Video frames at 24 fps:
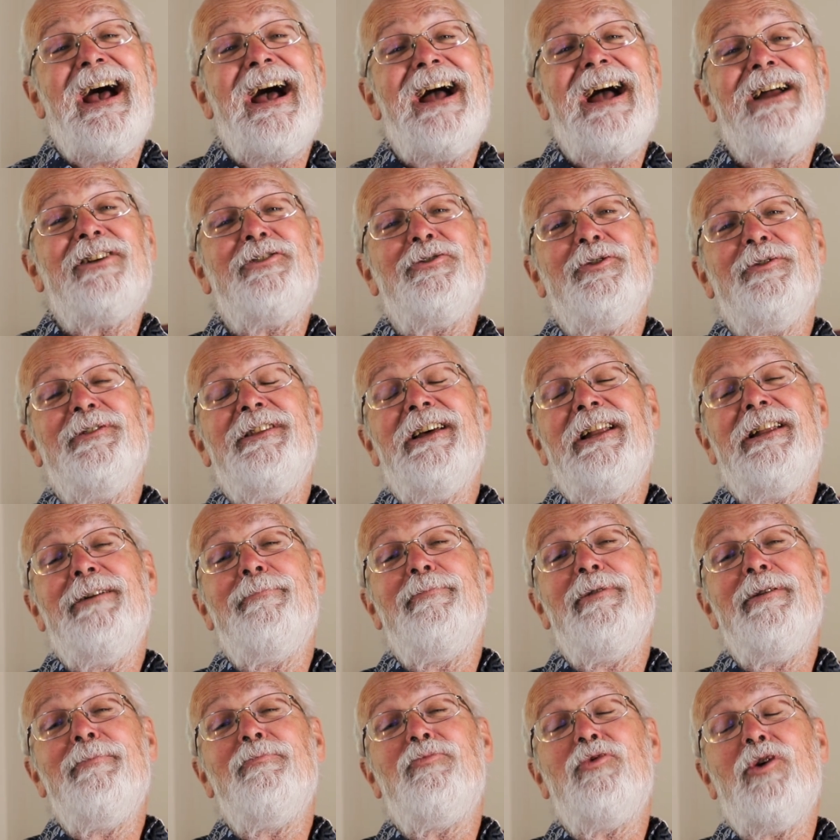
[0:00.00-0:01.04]
actor that had
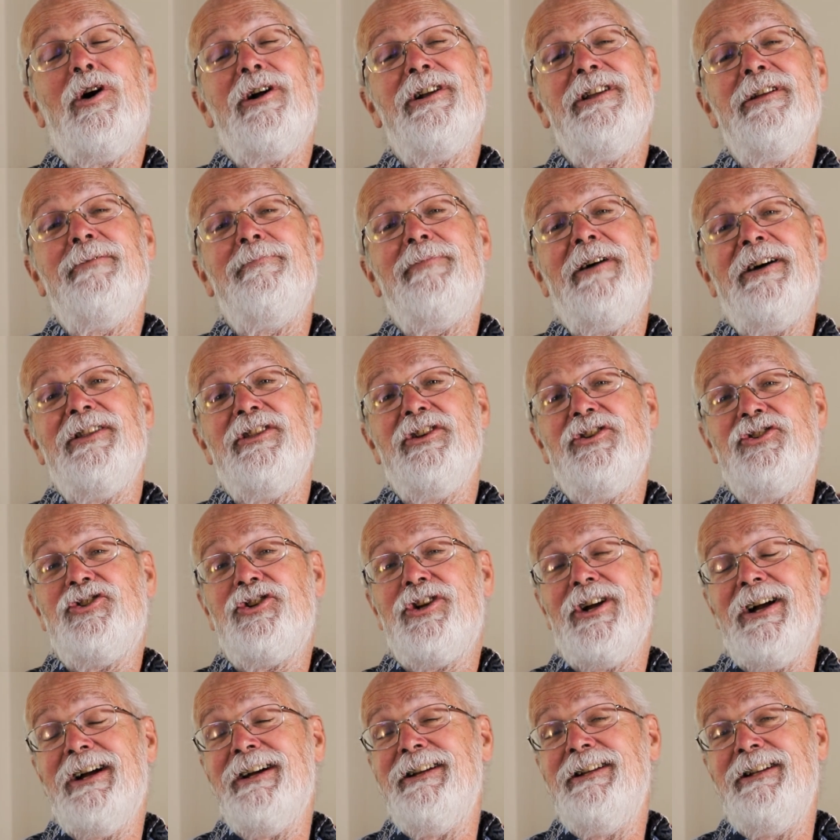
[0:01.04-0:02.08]
been brought in by the
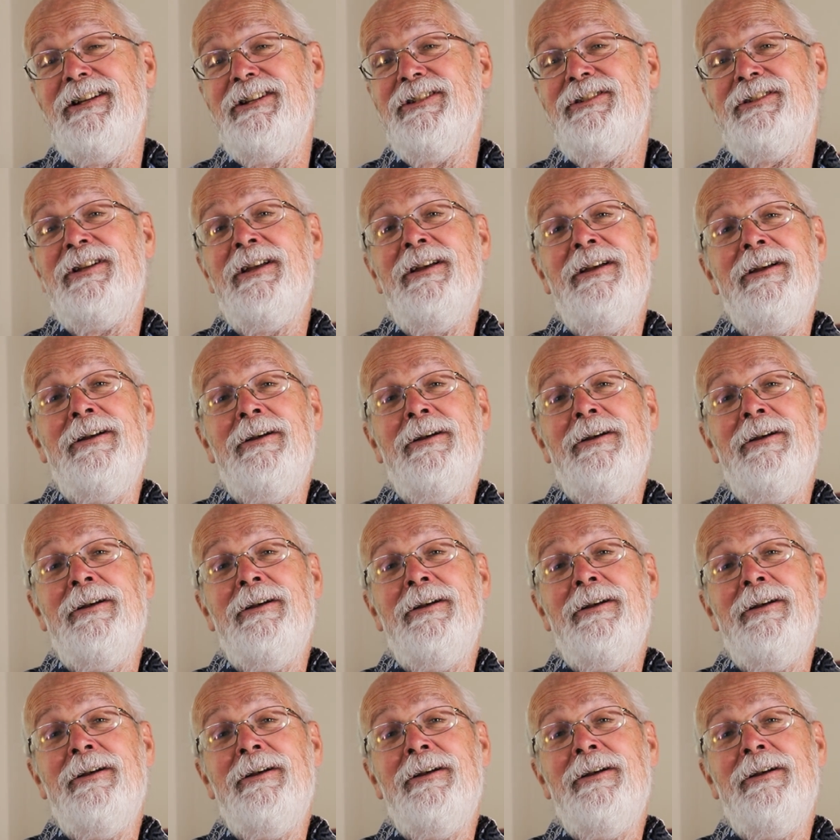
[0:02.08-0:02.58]
Chinese